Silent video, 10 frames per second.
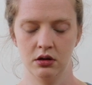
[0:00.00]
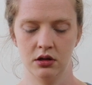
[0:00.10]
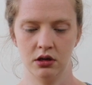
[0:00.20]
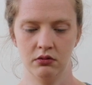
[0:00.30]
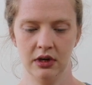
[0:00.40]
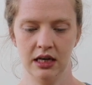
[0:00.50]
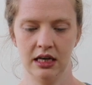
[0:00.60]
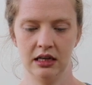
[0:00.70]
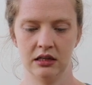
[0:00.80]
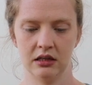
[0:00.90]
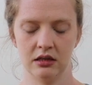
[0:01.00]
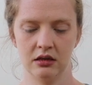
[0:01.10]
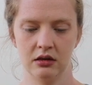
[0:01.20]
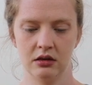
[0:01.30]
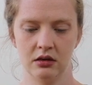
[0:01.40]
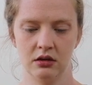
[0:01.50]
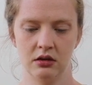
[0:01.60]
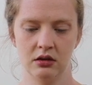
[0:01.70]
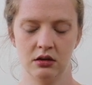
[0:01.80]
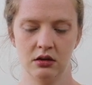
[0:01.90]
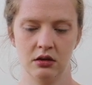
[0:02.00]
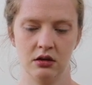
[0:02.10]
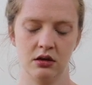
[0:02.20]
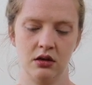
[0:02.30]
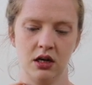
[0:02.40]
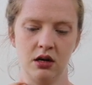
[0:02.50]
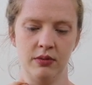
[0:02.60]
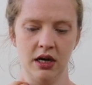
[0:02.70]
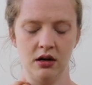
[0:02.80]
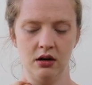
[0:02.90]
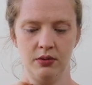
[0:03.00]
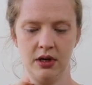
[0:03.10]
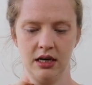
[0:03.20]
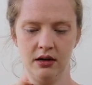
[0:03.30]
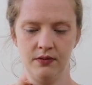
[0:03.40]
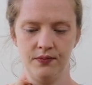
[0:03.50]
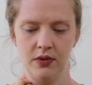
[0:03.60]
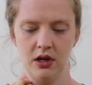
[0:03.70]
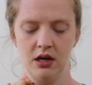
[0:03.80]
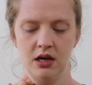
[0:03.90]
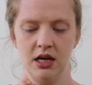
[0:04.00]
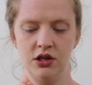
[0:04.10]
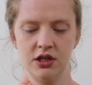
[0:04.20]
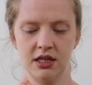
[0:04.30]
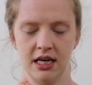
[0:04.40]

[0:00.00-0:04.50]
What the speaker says: So release and then come back up, yeah? And just